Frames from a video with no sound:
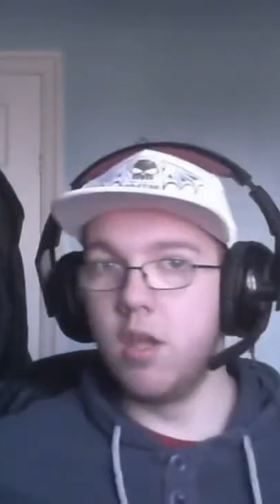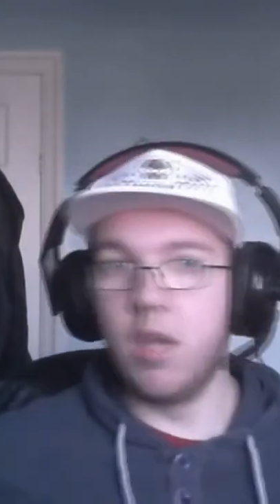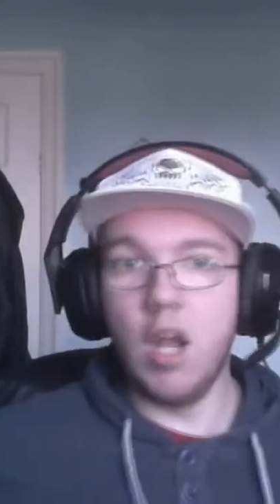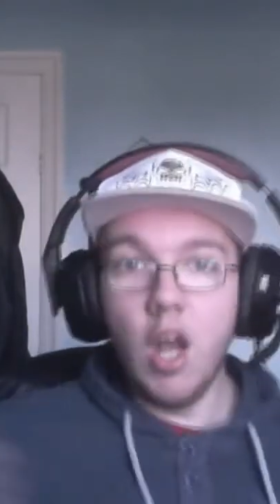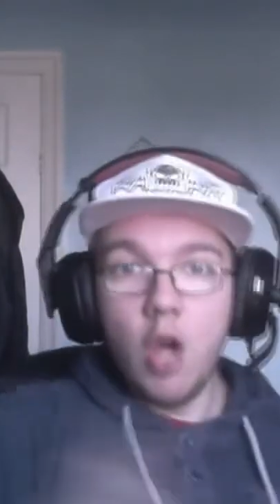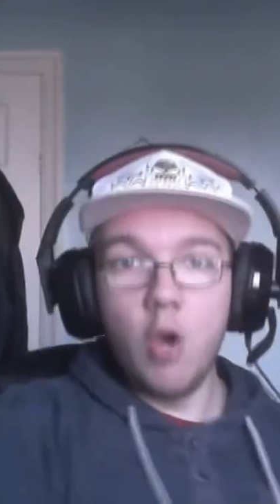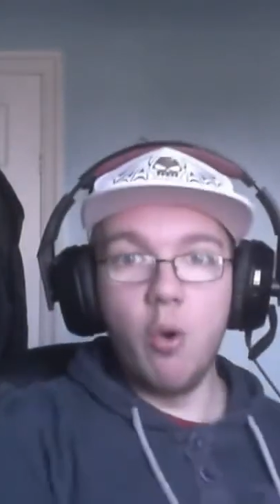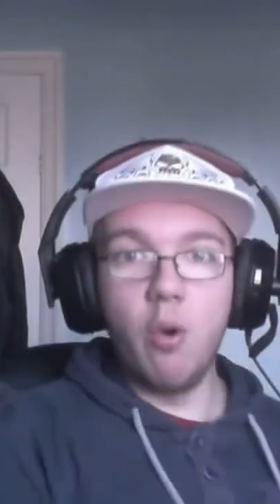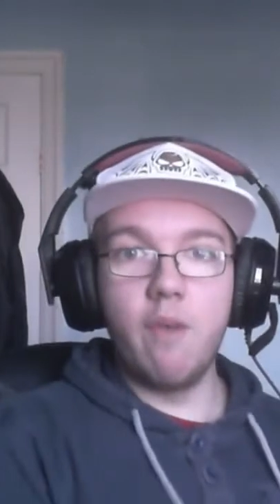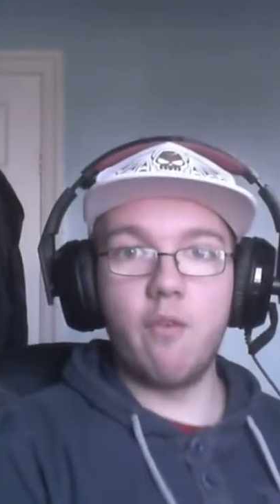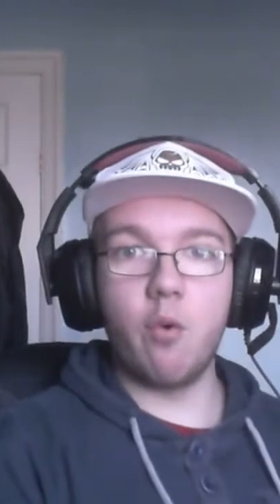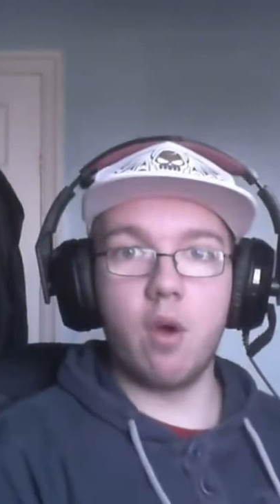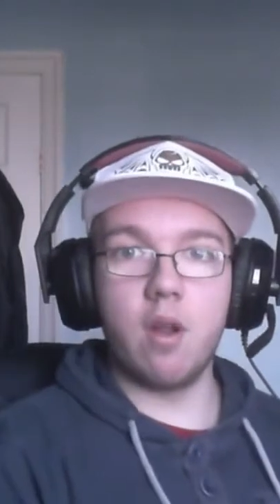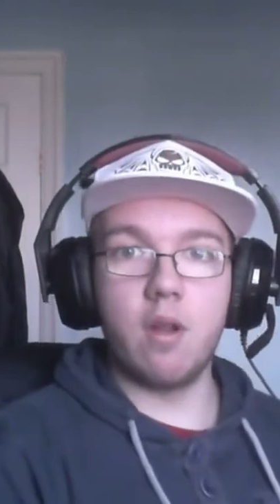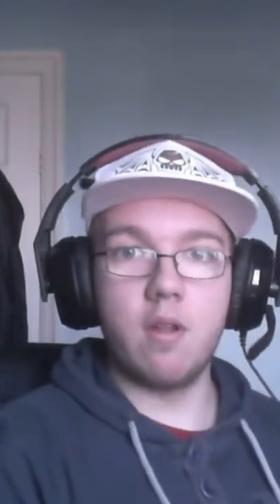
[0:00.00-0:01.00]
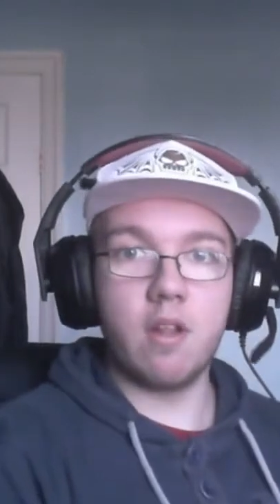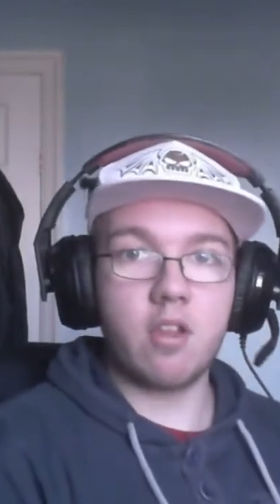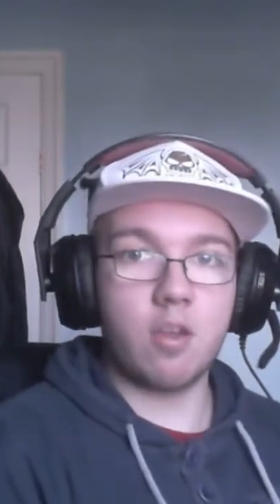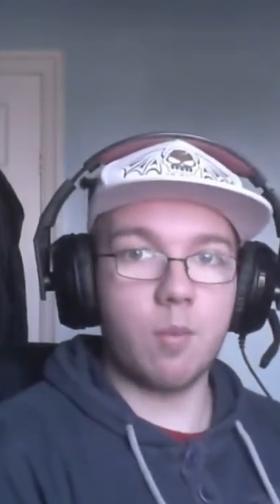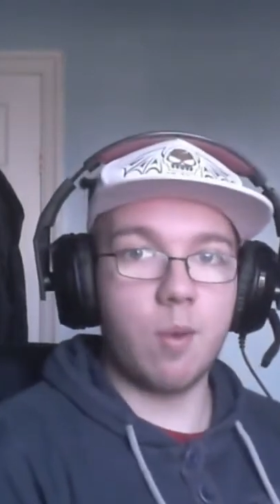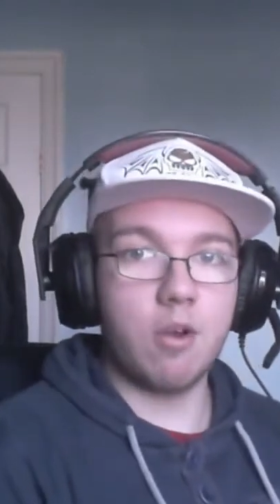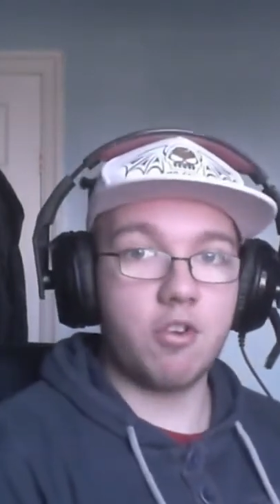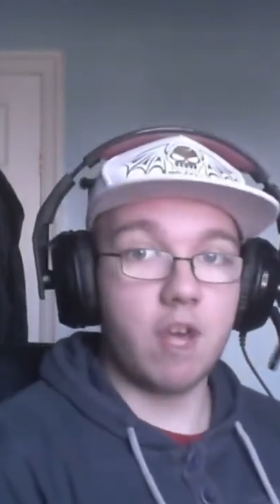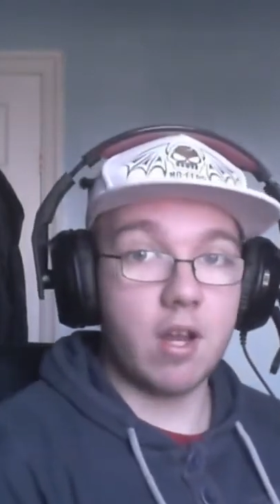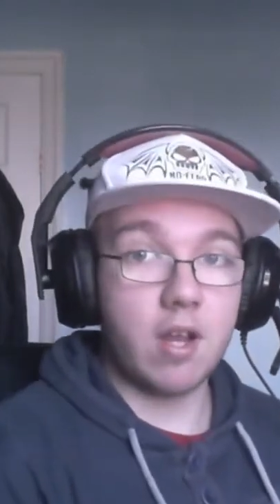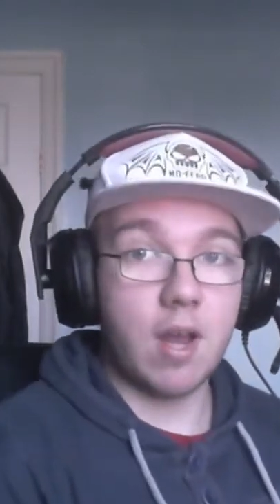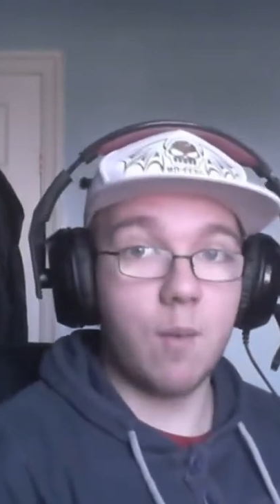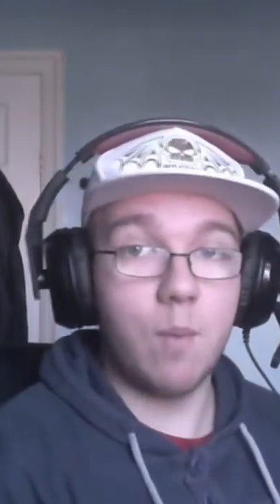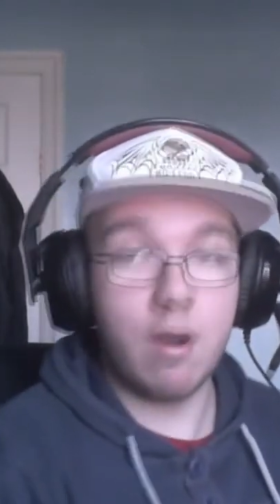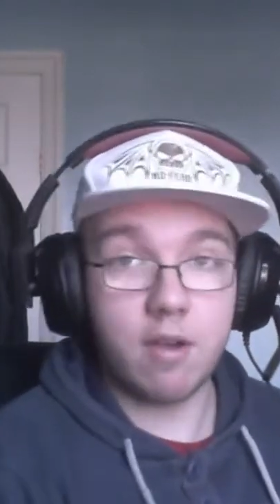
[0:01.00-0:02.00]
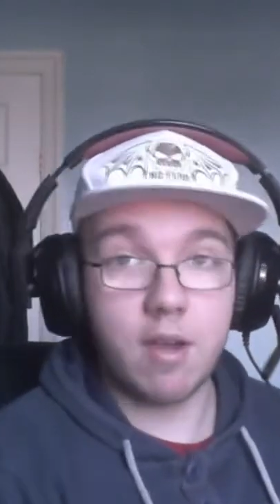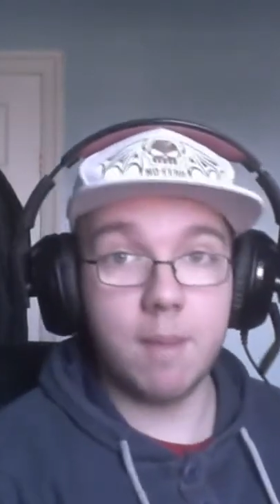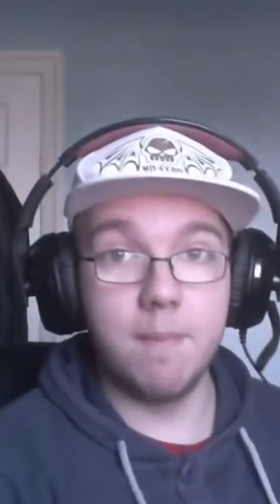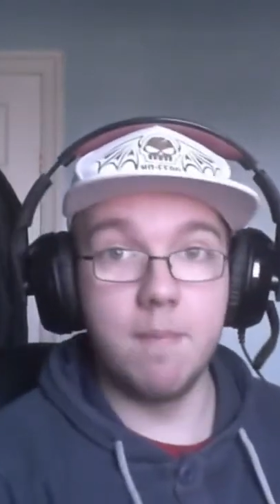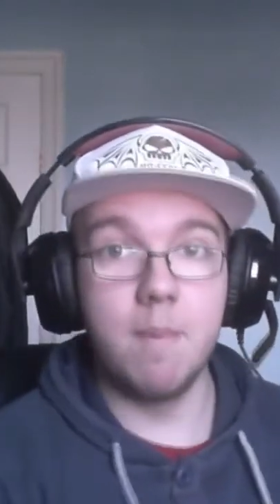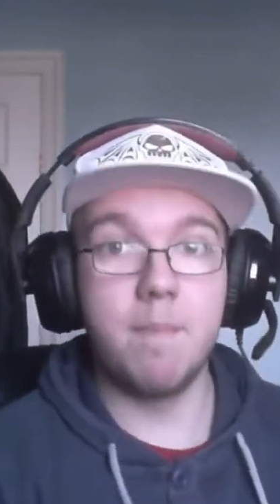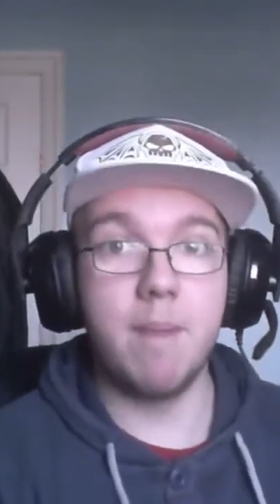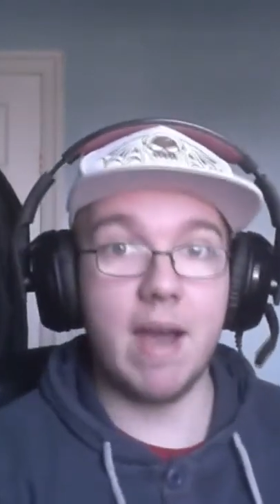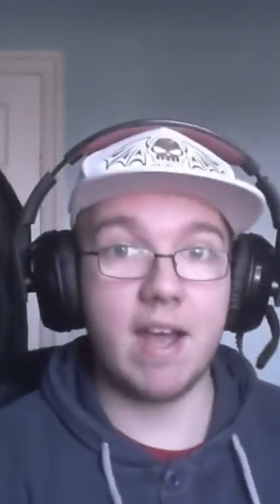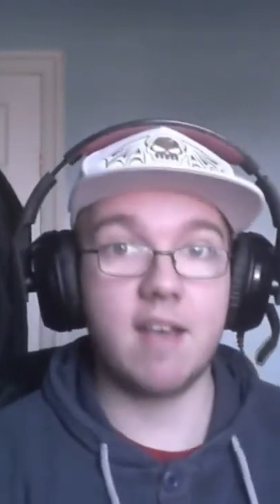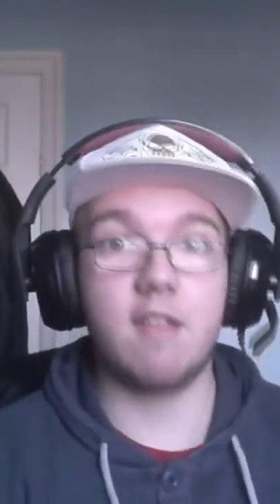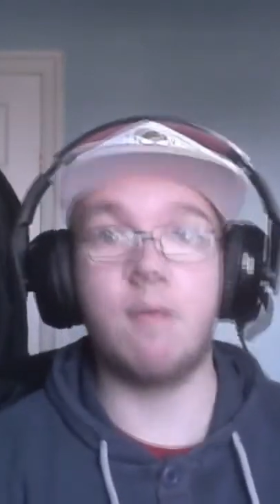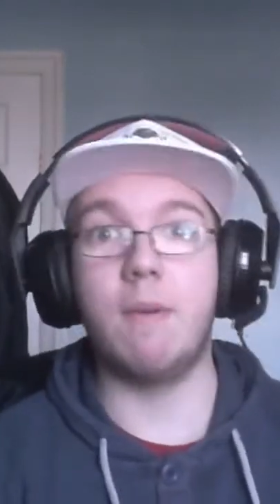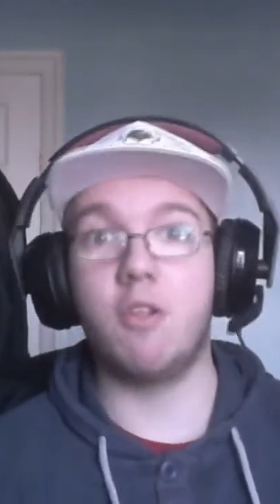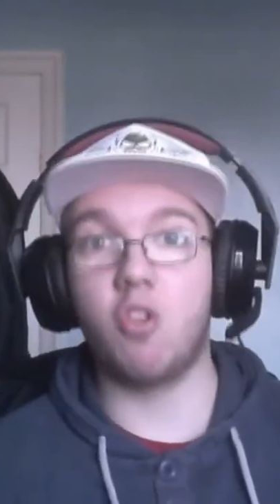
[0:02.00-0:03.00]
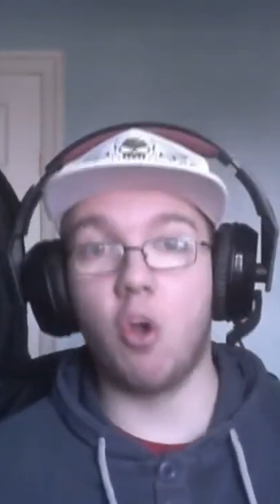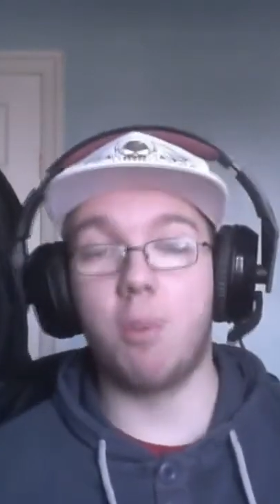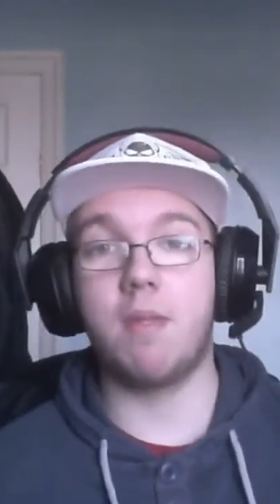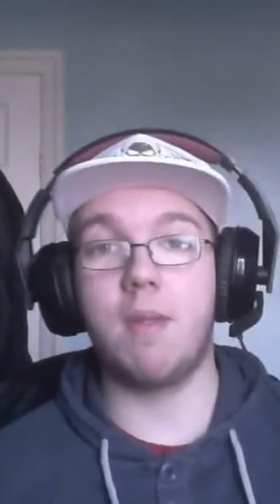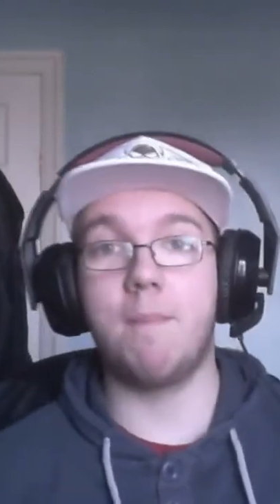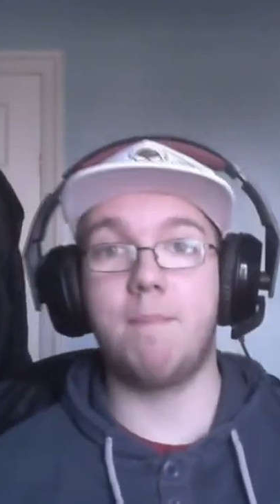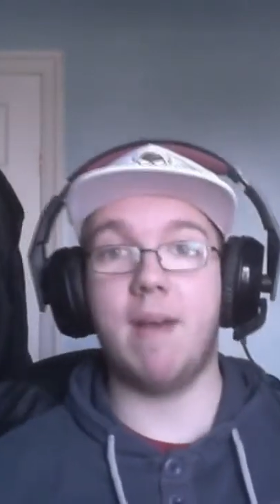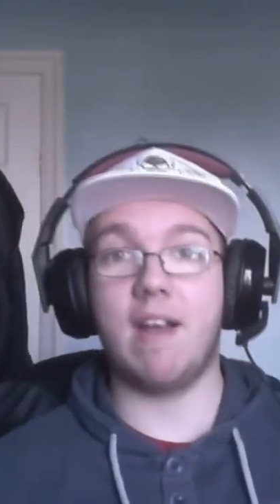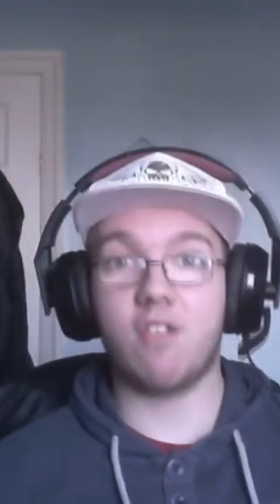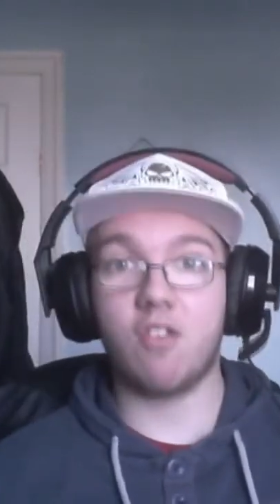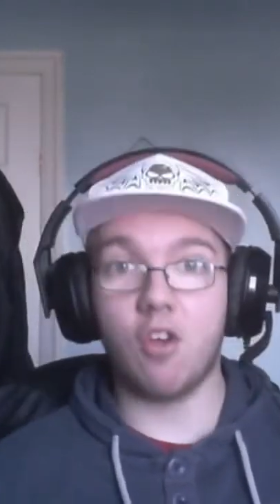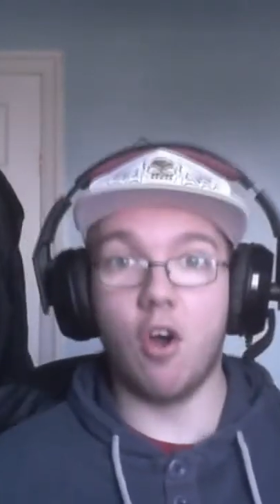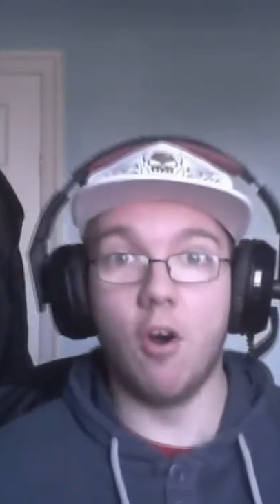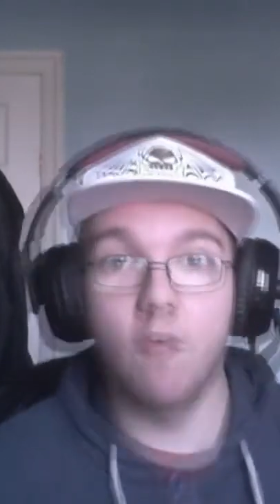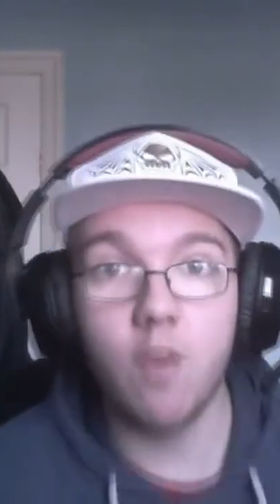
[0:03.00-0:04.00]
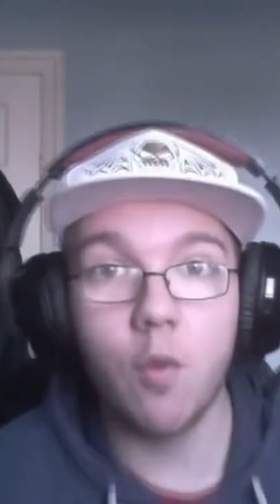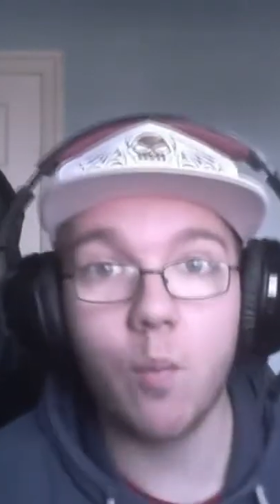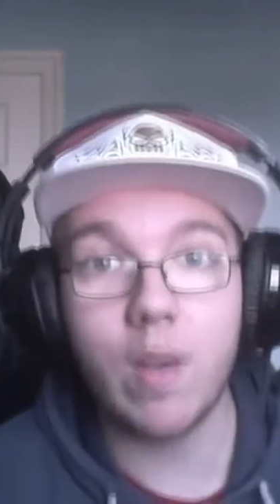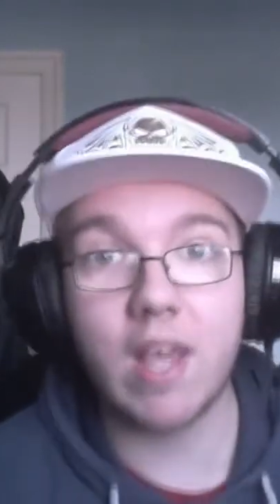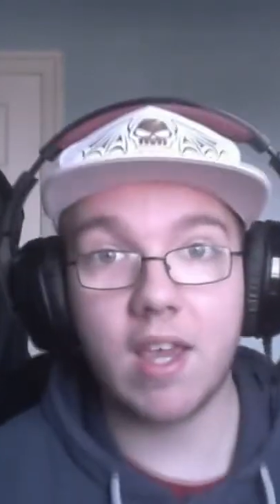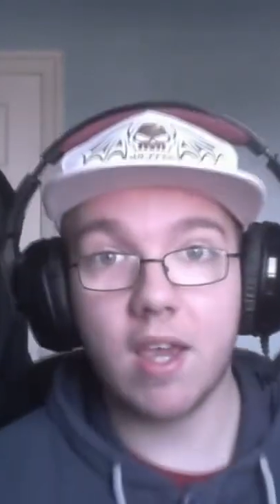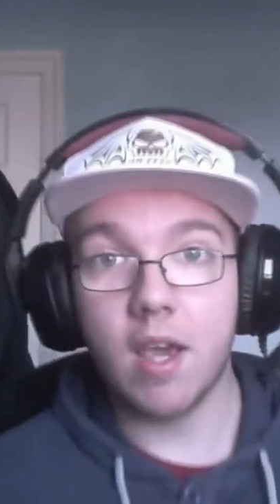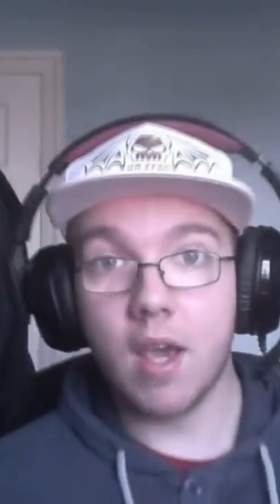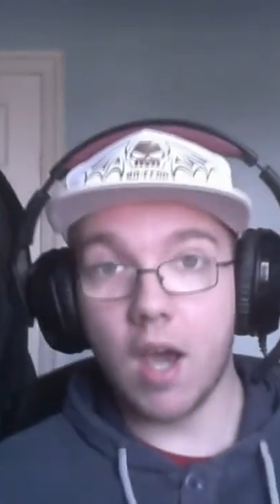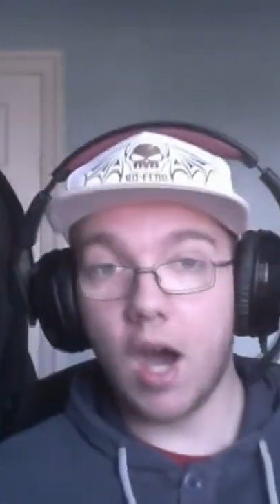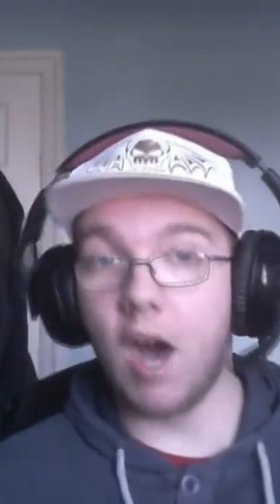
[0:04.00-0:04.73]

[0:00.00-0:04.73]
Hello everyone, this is the Welsh lad, and welcome back to my top 10 packs of the week